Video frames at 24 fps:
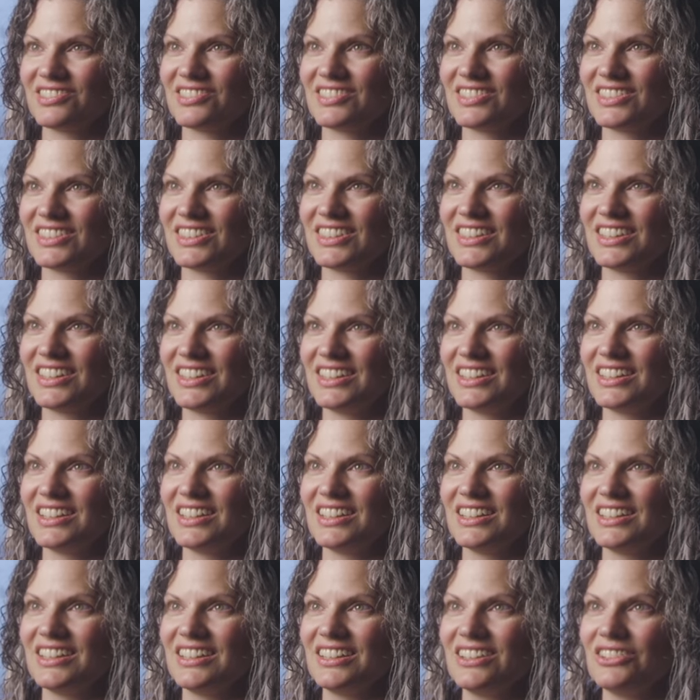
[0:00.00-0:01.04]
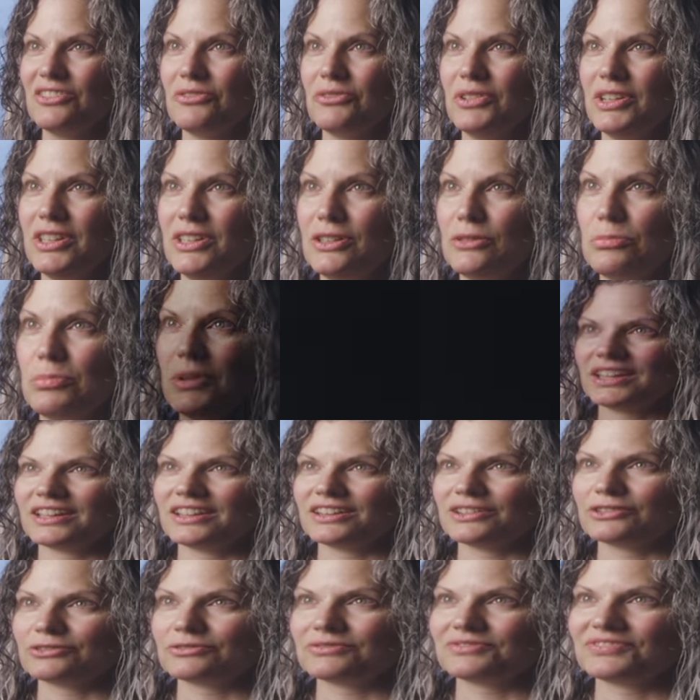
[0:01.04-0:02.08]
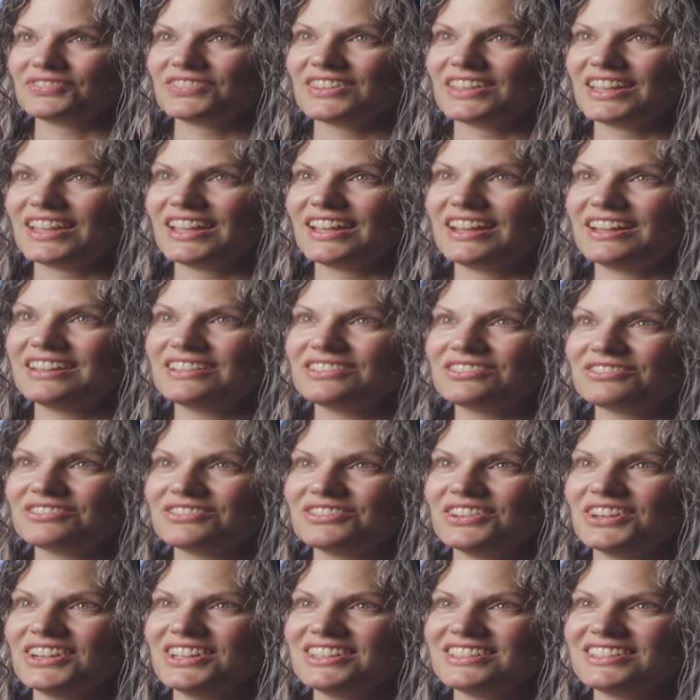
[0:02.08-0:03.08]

also de-squeeze both one point two five,